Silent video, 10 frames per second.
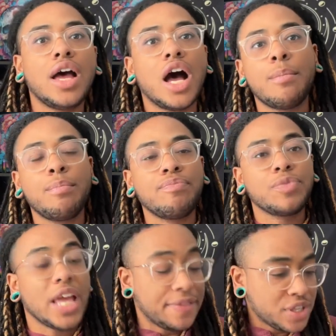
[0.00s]
And
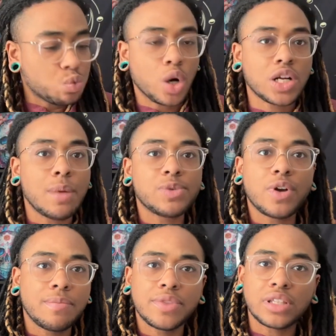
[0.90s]
this word comes
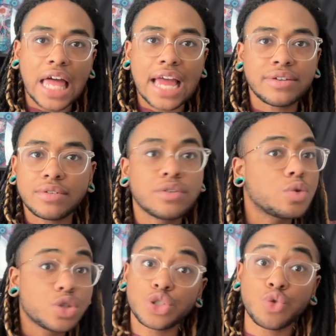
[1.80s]
from the Latin
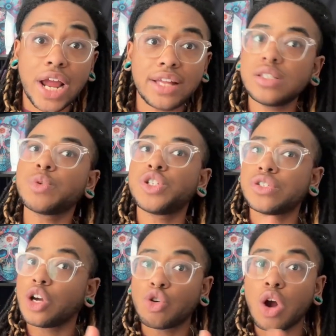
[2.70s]
trans, which
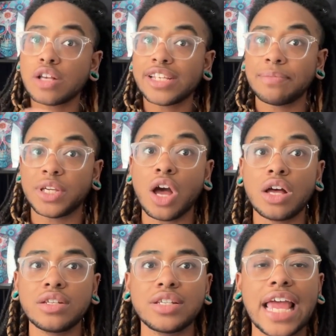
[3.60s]
is across and
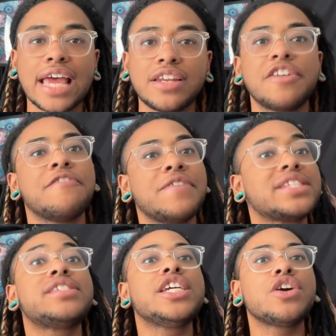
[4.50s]
beyond, and
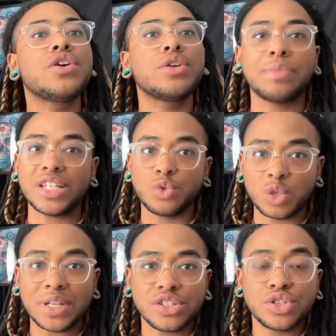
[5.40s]
vestir,
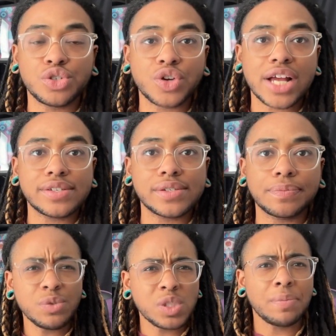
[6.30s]
which means to dress.
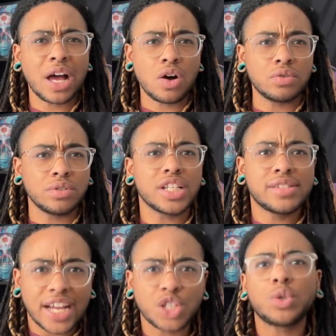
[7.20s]
This was about
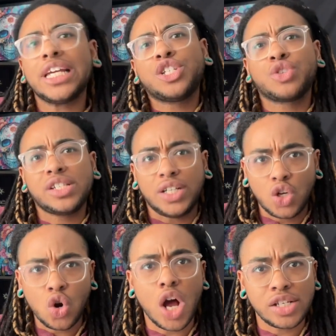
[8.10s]
sexual interest in
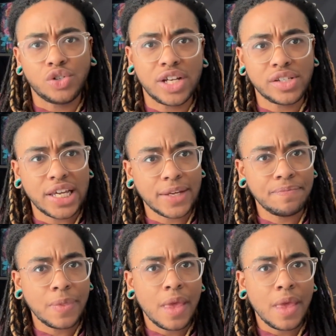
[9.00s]
cross-dressing.